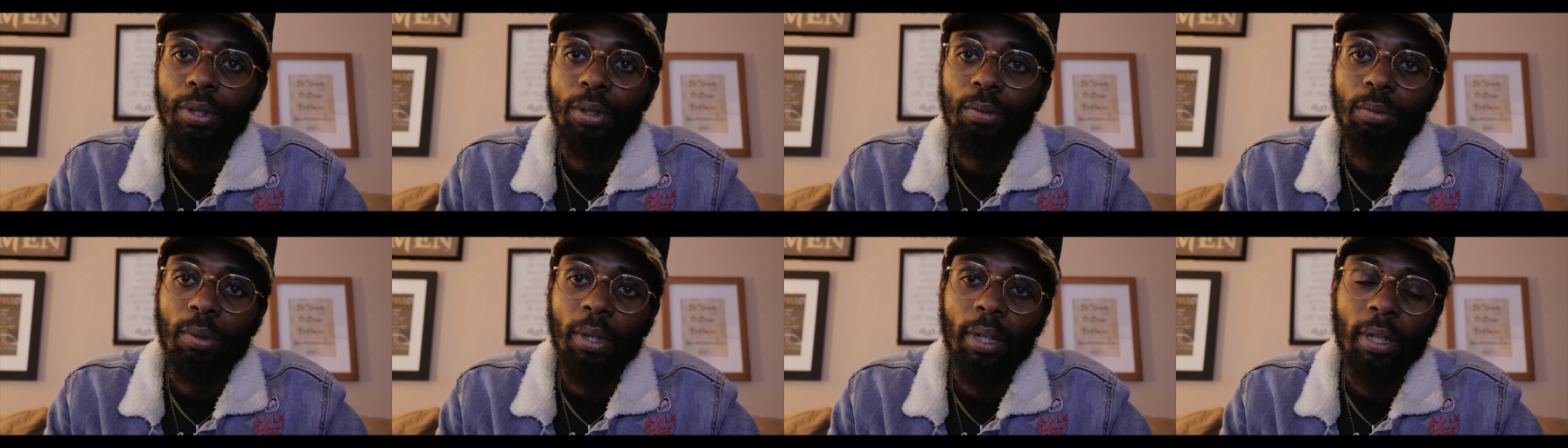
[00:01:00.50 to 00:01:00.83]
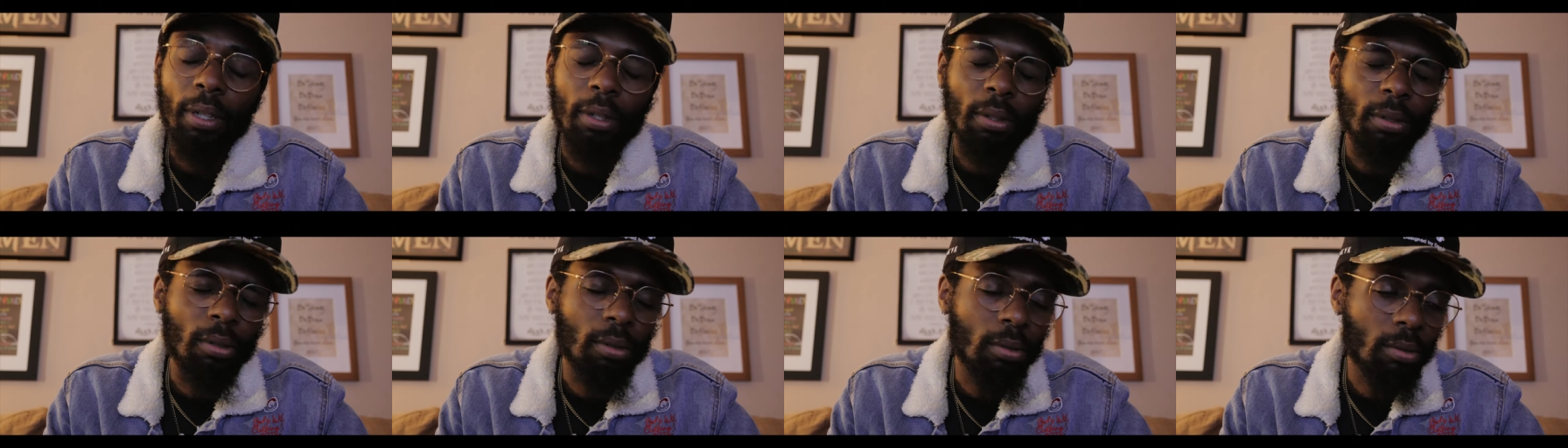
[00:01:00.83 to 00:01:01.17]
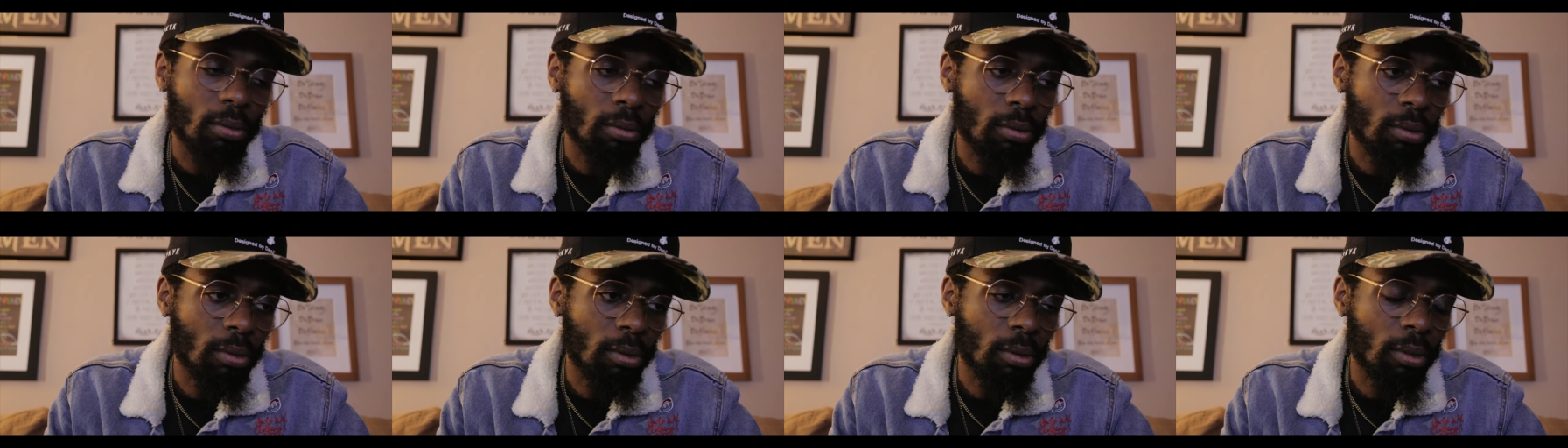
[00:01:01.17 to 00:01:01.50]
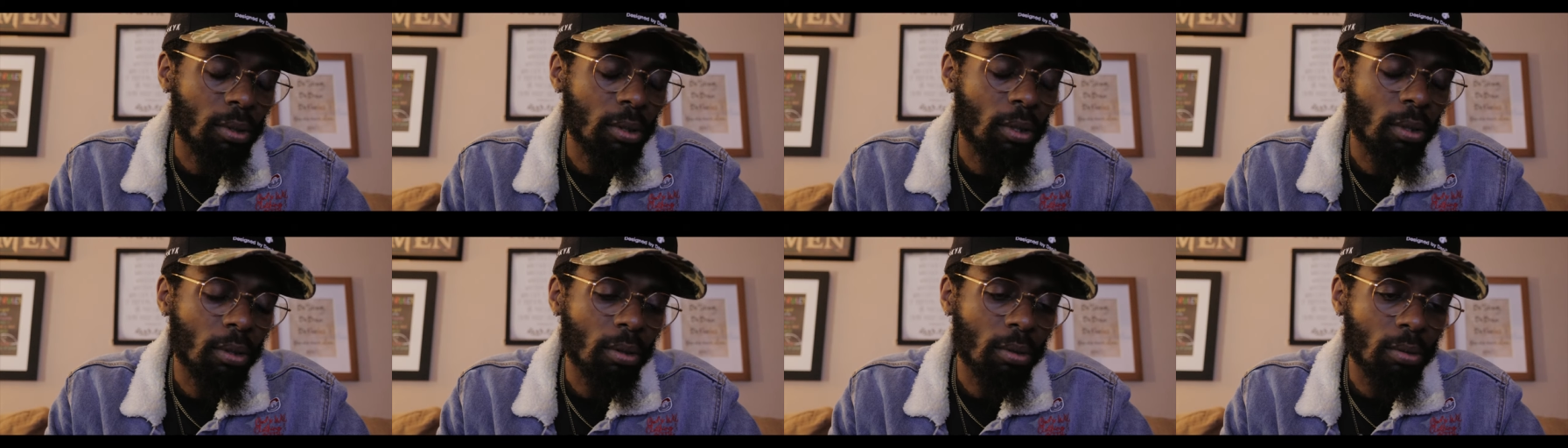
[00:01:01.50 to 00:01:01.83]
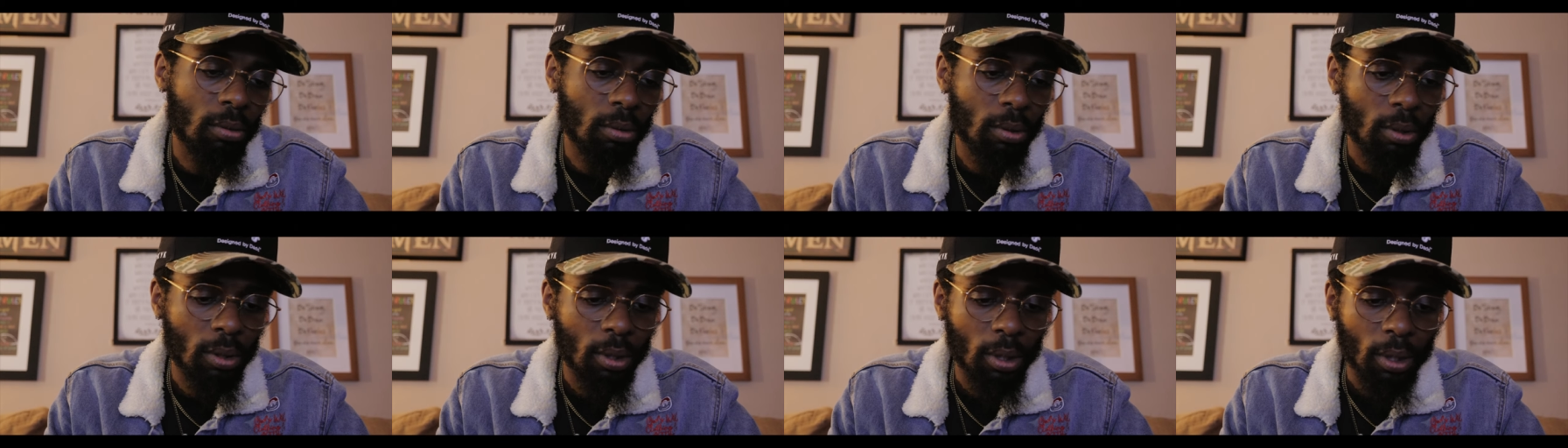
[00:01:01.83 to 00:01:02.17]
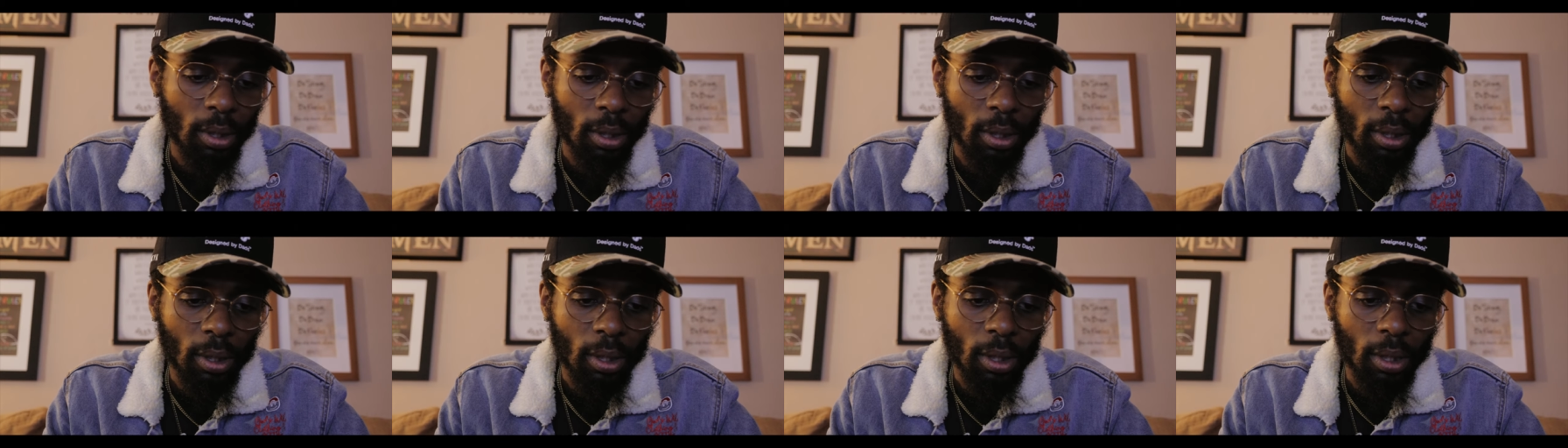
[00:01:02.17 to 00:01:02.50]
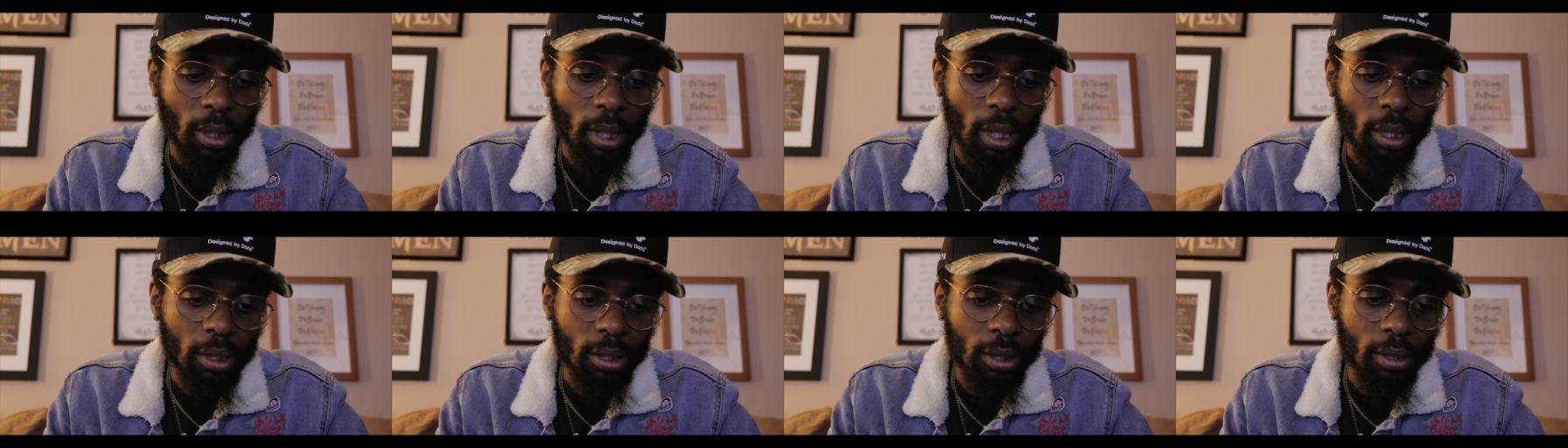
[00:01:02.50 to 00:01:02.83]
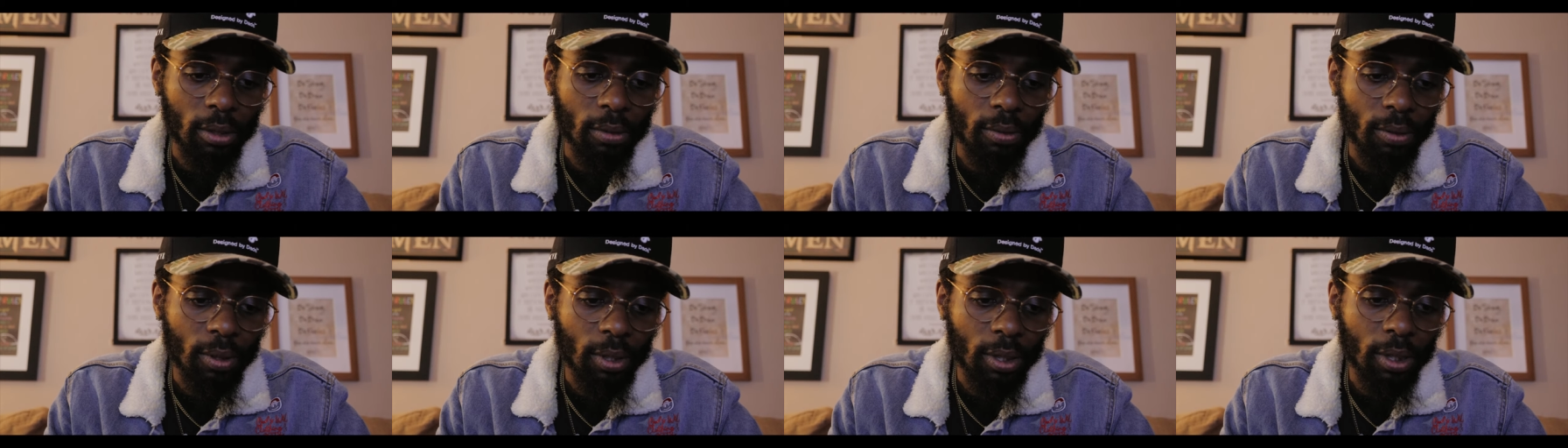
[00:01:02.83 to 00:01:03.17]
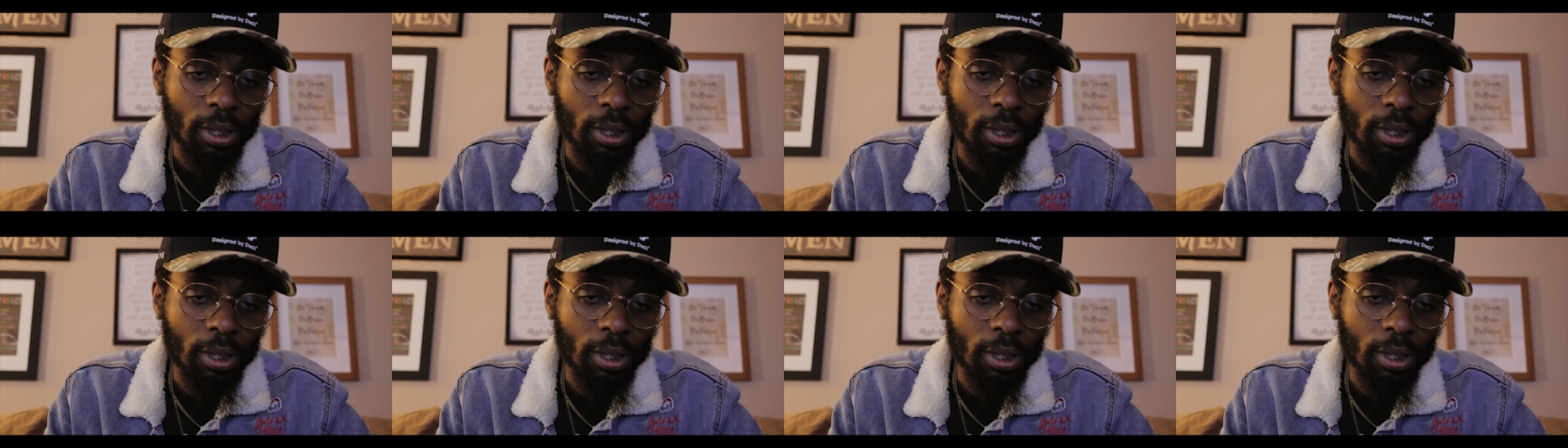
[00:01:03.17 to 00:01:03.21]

as well, you know. Lots of